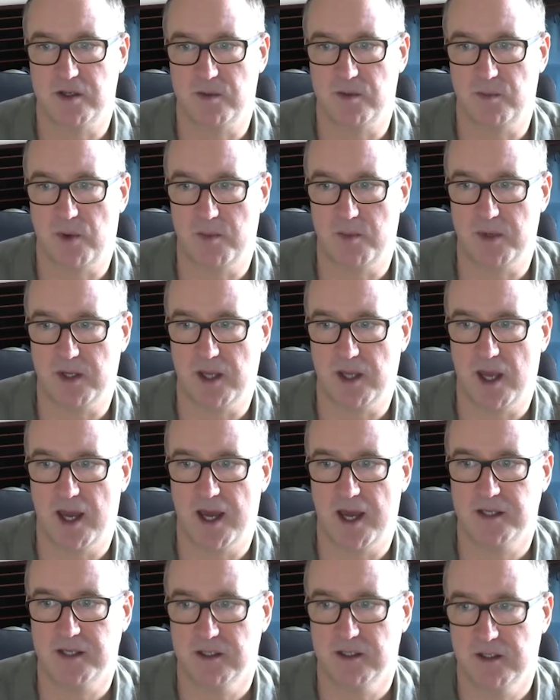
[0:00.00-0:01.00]
that bobby
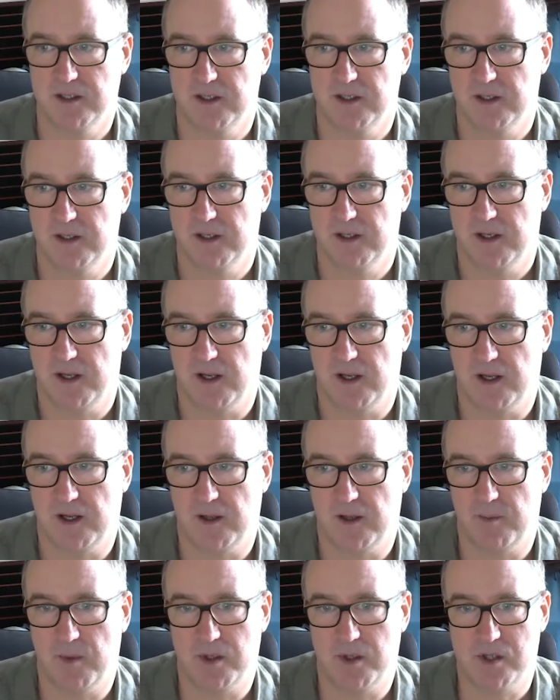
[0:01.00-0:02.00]
had
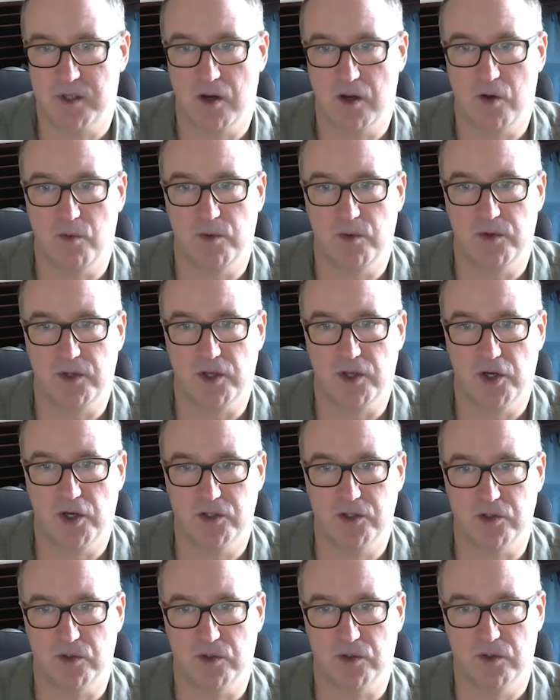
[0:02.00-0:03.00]
um, as, along with the
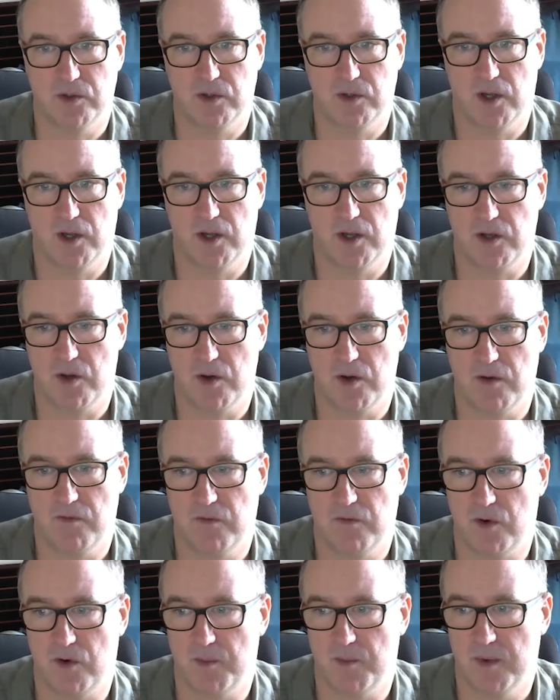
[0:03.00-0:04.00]
Erdal uh,
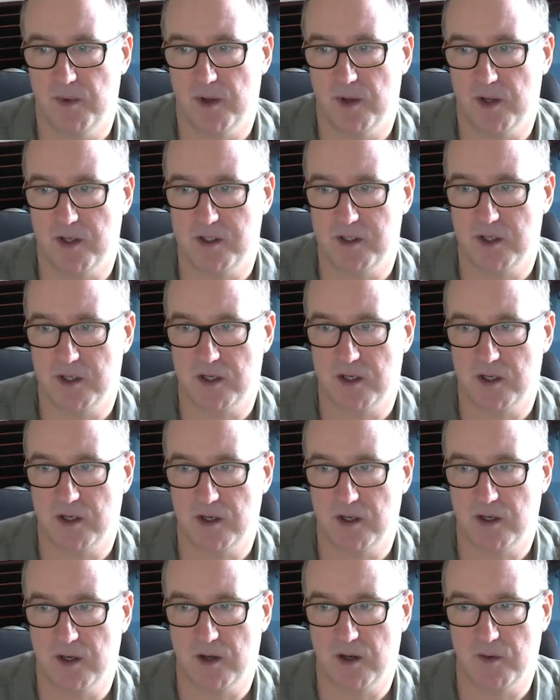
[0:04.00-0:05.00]
uniform, as uh,
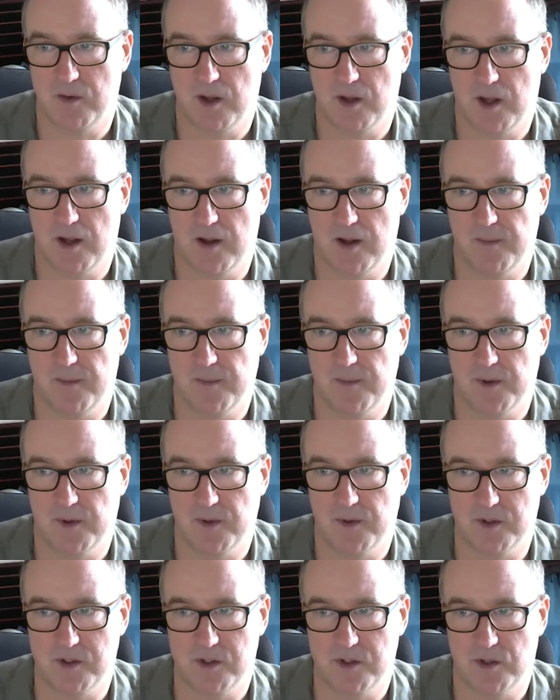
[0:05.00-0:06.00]
you know, uh, that,
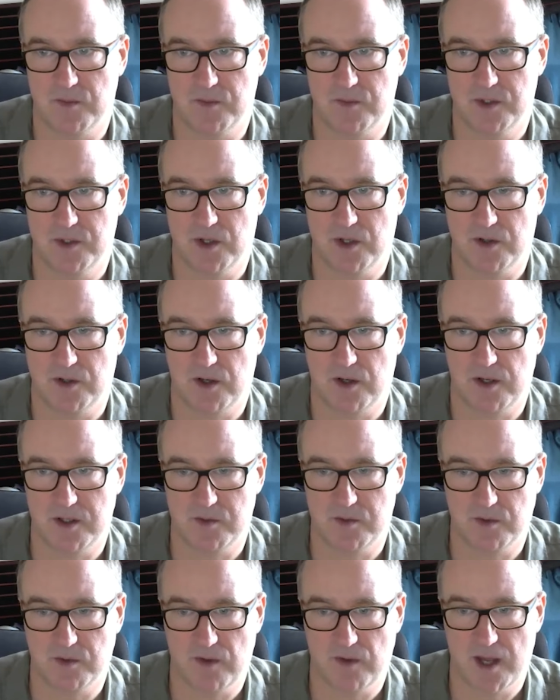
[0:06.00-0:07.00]
that, some SOG guys
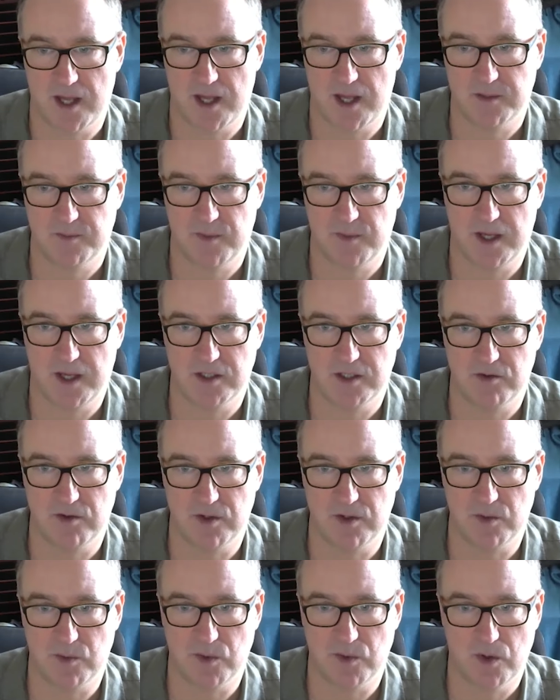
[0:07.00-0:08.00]
would have had later in
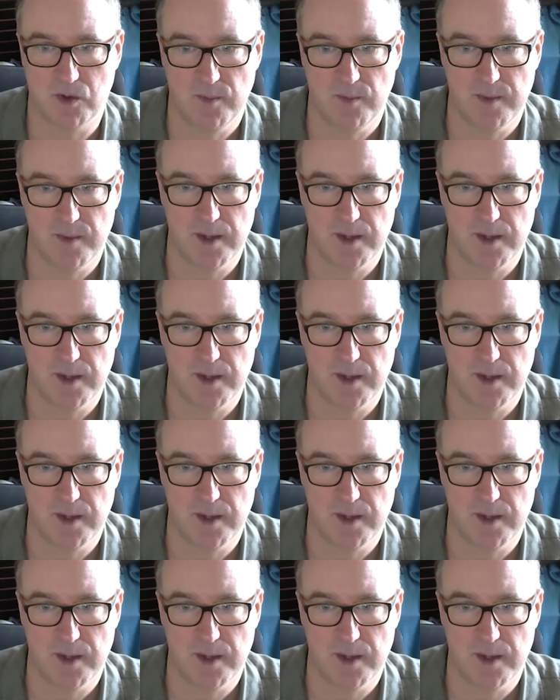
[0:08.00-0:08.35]
the war.